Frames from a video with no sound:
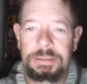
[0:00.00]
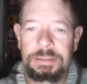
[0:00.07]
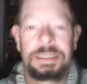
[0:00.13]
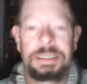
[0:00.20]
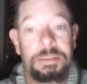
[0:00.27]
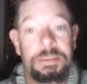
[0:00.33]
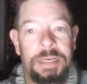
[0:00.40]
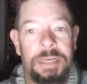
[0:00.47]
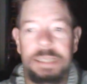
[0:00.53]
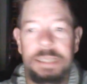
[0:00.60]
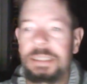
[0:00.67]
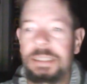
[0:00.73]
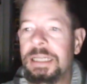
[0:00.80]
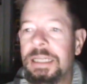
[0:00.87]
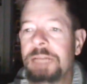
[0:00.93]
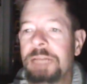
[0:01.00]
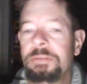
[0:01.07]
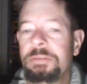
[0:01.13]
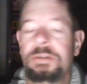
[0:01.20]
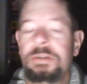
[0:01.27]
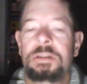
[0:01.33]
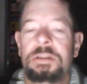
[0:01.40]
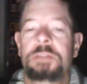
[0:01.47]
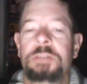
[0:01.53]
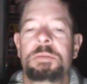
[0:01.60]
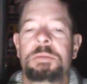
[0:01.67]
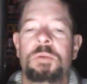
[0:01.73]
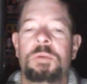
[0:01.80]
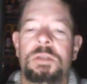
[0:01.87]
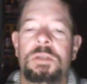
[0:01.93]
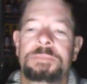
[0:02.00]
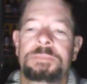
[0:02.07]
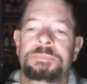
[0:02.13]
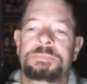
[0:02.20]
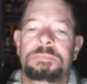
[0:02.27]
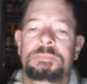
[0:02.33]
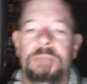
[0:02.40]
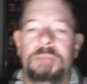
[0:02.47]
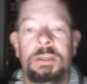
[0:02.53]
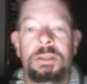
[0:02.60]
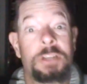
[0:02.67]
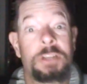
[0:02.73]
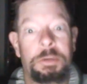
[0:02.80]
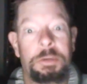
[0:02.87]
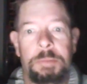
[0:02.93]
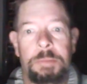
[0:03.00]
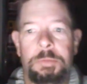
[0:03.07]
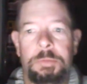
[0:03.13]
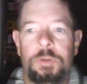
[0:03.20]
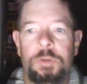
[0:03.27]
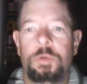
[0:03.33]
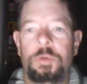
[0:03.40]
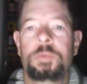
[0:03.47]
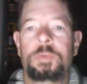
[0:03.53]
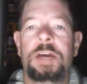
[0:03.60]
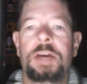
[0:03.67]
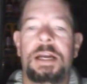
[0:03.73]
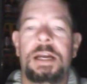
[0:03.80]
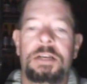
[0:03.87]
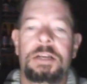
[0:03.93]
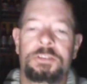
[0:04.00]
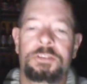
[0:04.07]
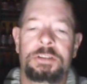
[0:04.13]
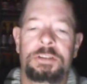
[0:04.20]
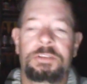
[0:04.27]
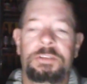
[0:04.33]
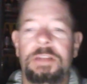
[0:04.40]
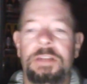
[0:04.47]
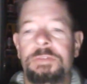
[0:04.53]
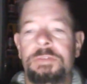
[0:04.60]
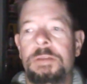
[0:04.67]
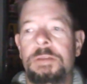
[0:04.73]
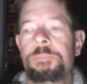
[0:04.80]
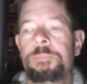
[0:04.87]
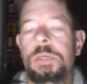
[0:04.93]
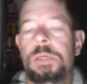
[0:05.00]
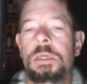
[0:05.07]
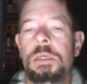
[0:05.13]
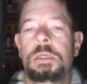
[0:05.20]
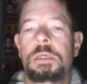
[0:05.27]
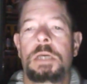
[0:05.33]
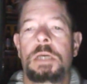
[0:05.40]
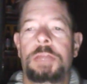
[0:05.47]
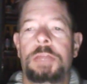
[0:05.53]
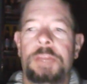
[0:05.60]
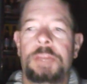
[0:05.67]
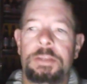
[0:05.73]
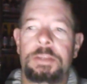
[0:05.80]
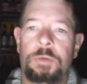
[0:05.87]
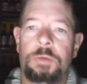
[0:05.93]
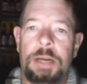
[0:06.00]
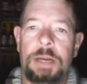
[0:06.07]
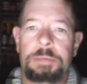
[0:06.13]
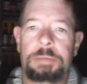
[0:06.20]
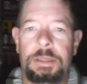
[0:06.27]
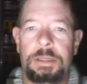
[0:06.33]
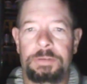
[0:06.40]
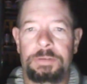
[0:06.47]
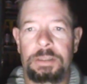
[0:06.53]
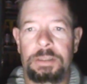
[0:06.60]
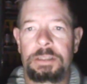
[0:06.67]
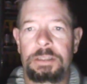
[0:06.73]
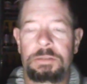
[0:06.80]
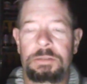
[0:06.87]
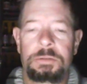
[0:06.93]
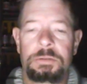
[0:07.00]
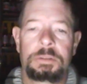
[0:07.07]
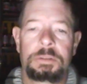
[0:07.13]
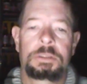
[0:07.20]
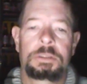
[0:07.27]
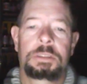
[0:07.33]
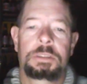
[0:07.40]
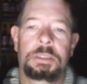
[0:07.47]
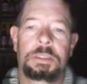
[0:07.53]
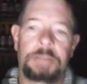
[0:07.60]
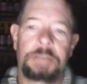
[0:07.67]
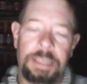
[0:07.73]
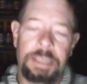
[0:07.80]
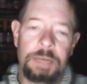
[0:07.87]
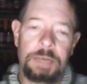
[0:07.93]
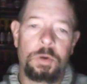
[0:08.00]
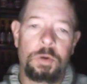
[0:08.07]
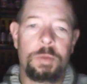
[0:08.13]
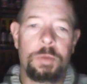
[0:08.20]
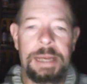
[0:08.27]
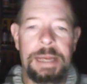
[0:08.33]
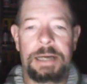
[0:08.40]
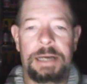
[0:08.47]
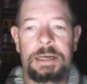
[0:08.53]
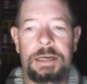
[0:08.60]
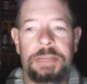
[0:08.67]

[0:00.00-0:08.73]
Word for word: Right. I got to mix up a little bit more. Couldn't even remember which one was higher. I could have just left it. I think the Robert is a little. The King Robert.